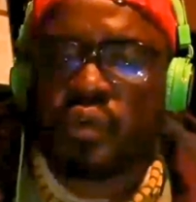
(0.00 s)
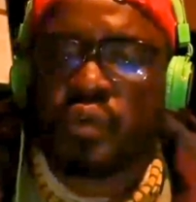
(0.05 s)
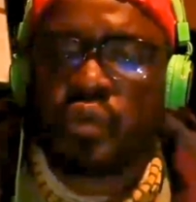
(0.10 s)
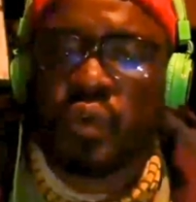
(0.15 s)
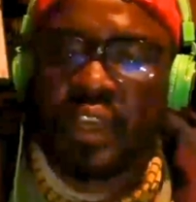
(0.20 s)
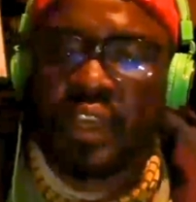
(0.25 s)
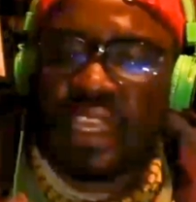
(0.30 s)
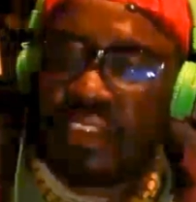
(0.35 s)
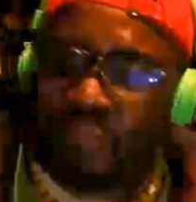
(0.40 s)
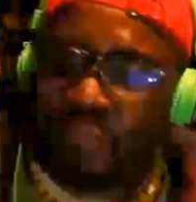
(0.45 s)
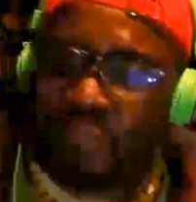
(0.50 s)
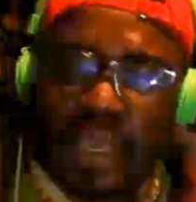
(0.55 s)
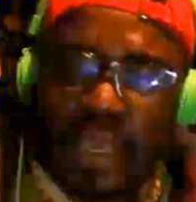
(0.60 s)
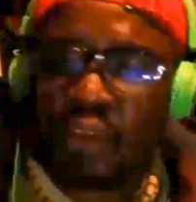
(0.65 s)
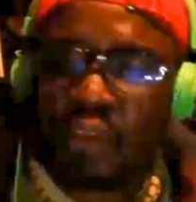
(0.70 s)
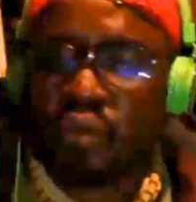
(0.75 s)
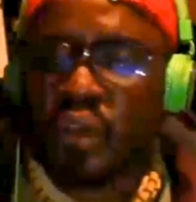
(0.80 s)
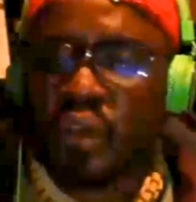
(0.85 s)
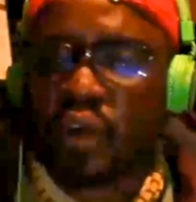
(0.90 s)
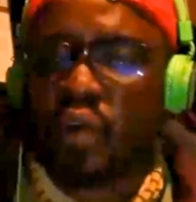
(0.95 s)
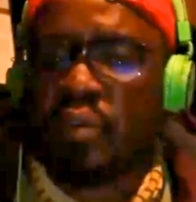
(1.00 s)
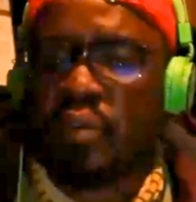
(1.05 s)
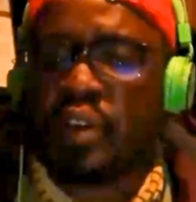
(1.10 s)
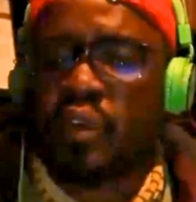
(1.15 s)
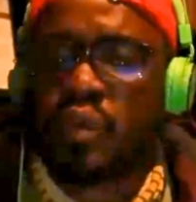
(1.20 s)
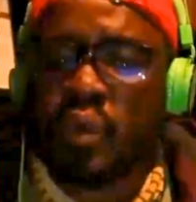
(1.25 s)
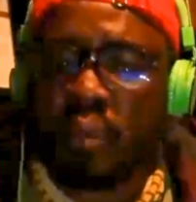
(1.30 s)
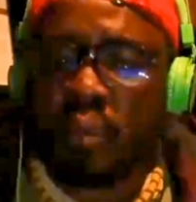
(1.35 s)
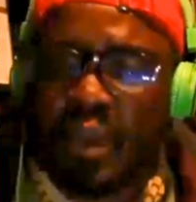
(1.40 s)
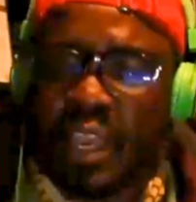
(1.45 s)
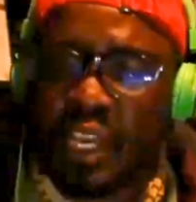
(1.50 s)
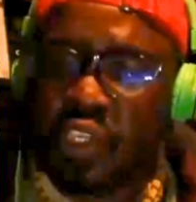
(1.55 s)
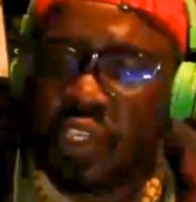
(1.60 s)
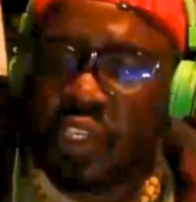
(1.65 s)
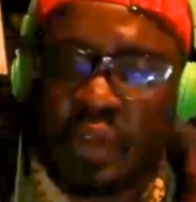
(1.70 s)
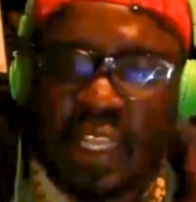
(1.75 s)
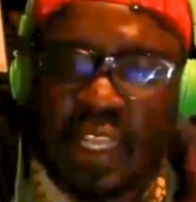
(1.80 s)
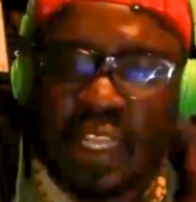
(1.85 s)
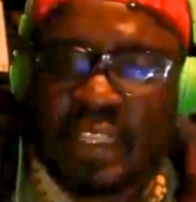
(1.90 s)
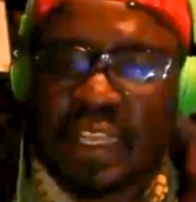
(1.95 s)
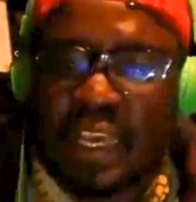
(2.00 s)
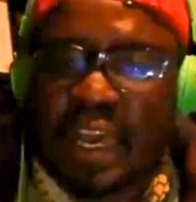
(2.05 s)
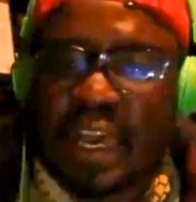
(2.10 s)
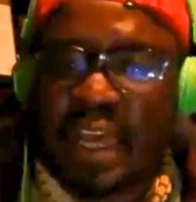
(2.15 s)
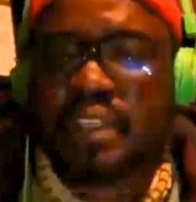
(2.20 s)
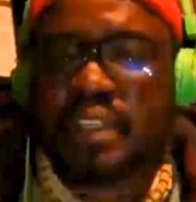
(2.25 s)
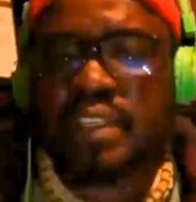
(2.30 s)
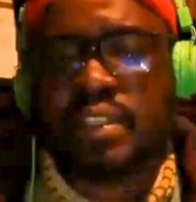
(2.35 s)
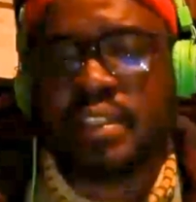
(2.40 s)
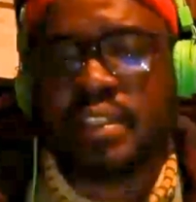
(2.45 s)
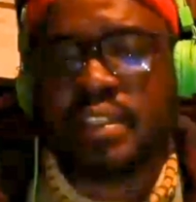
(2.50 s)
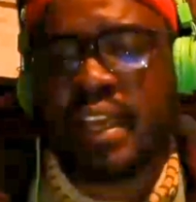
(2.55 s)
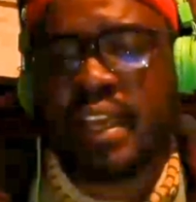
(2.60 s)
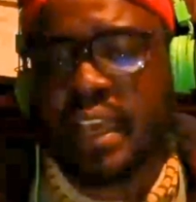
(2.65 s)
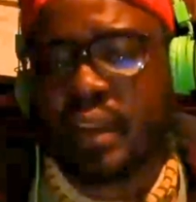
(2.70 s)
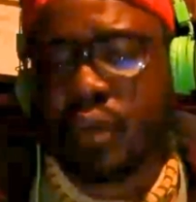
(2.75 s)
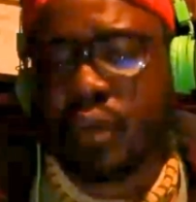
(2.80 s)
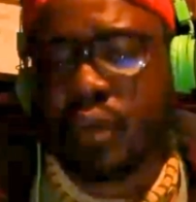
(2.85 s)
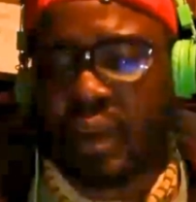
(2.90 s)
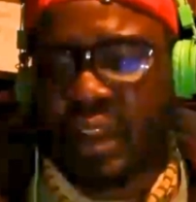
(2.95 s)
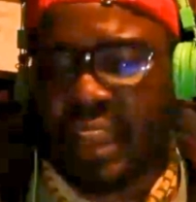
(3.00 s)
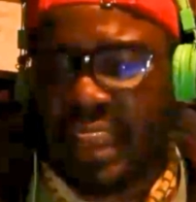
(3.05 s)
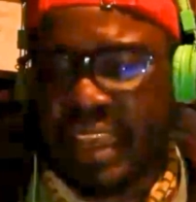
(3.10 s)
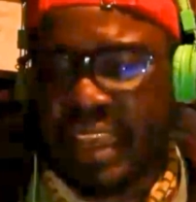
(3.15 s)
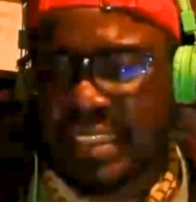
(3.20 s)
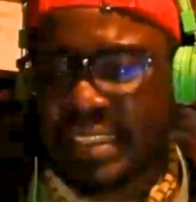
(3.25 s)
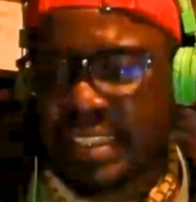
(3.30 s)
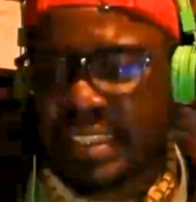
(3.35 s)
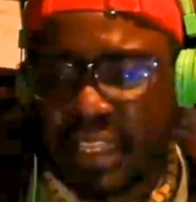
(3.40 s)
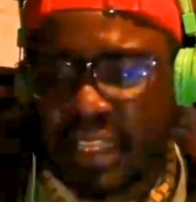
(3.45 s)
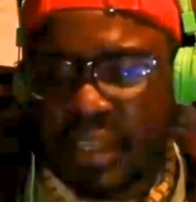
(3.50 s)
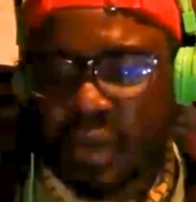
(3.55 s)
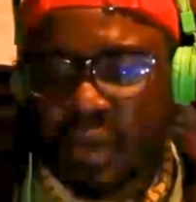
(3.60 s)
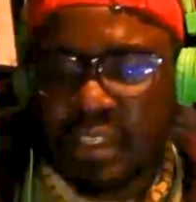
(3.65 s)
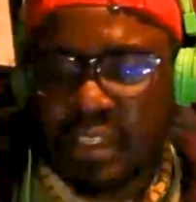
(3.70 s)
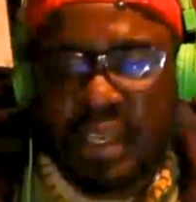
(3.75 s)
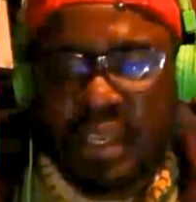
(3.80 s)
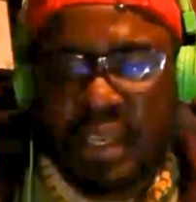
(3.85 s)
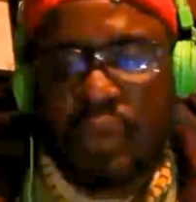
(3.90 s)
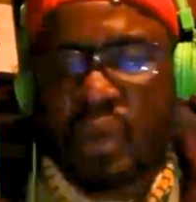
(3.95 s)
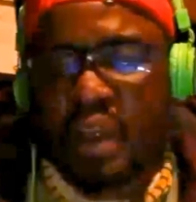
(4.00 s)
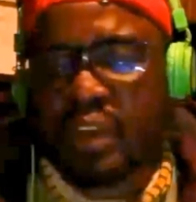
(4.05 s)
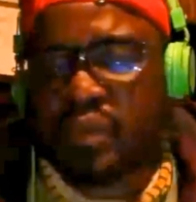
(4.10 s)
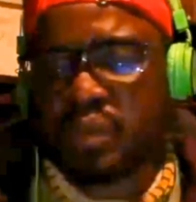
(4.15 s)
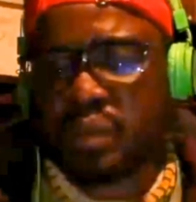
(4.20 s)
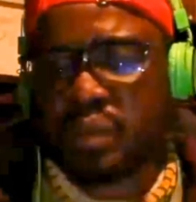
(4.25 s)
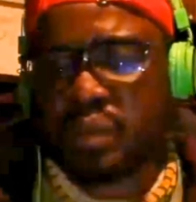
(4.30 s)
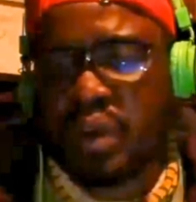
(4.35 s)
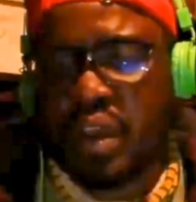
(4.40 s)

give back to the community, to make sure that the artists they get exactly what they want to.